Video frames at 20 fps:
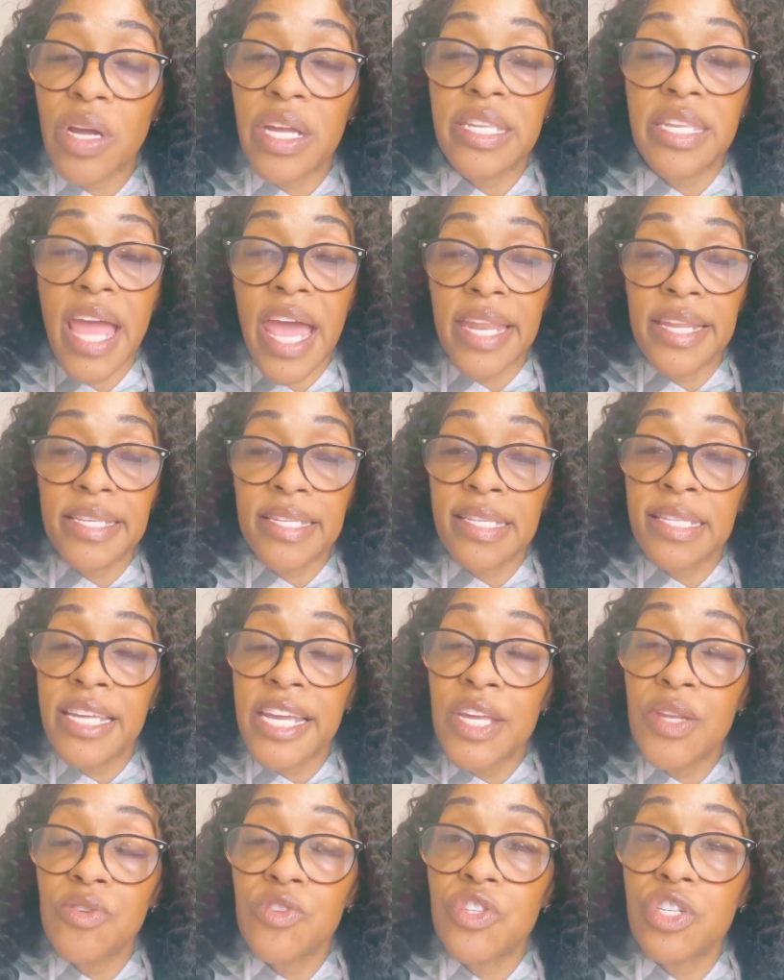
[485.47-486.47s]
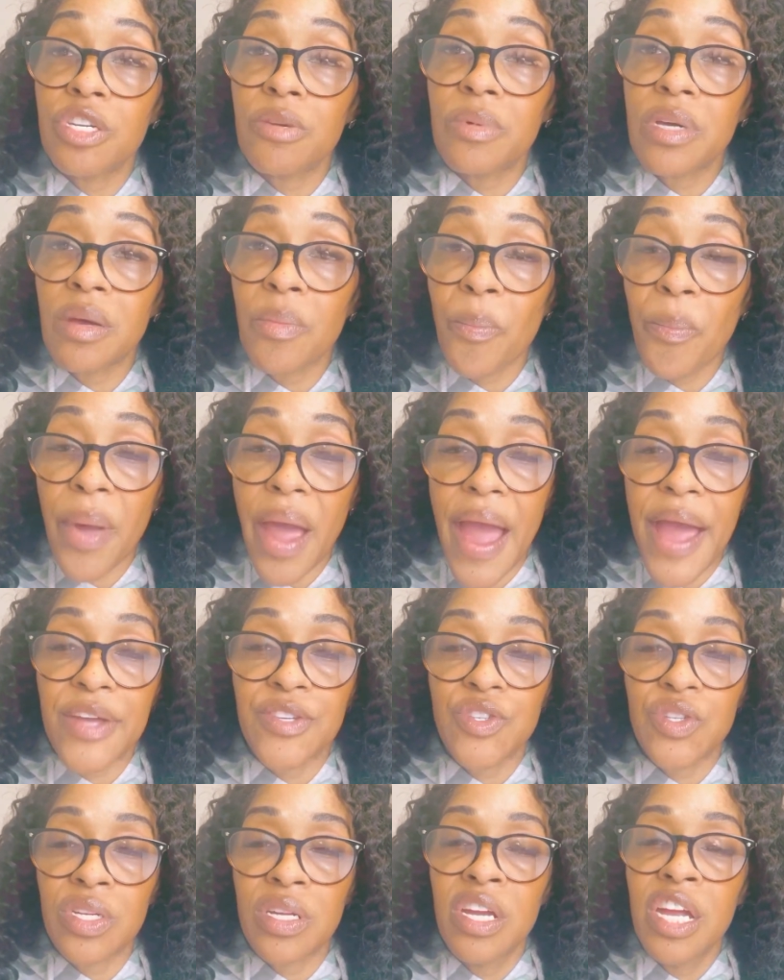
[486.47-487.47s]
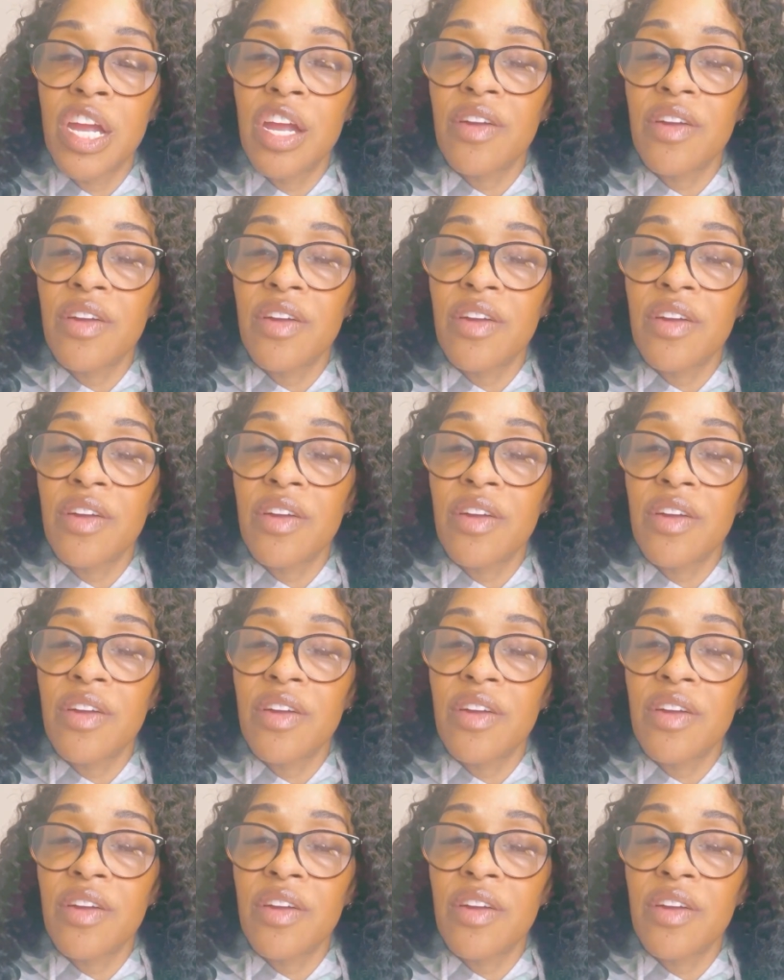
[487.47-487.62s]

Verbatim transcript: and that is leadership, compassion,